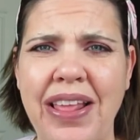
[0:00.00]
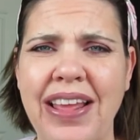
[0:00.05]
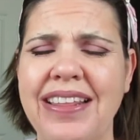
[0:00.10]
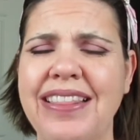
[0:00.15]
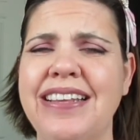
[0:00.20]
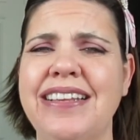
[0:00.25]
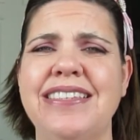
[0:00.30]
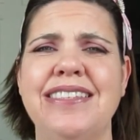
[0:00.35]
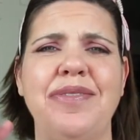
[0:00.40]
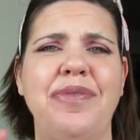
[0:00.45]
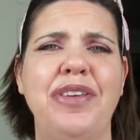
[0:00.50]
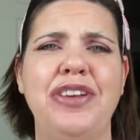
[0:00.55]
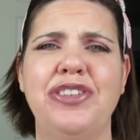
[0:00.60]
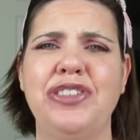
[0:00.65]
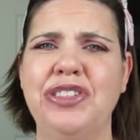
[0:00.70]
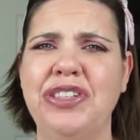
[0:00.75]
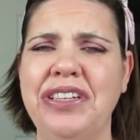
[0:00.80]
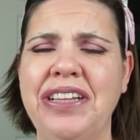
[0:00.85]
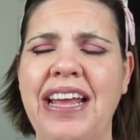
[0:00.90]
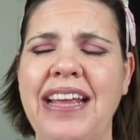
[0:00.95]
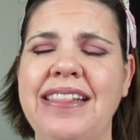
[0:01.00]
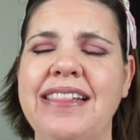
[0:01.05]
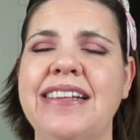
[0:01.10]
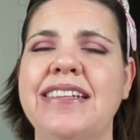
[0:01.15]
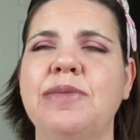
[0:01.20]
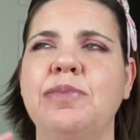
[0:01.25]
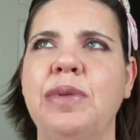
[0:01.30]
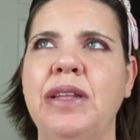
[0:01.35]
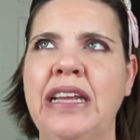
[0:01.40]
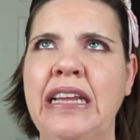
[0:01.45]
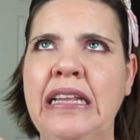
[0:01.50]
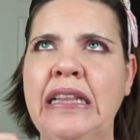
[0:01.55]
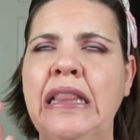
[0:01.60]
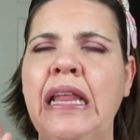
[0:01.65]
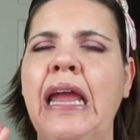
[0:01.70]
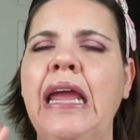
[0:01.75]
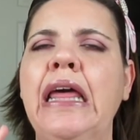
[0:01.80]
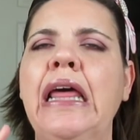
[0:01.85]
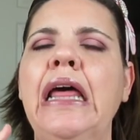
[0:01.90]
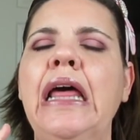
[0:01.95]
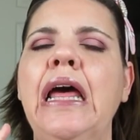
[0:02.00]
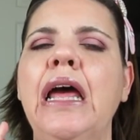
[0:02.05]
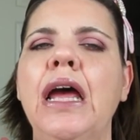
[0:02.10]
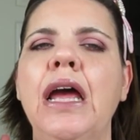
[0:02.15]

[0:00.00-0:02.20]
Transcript: like this, if they're still like this, but it like,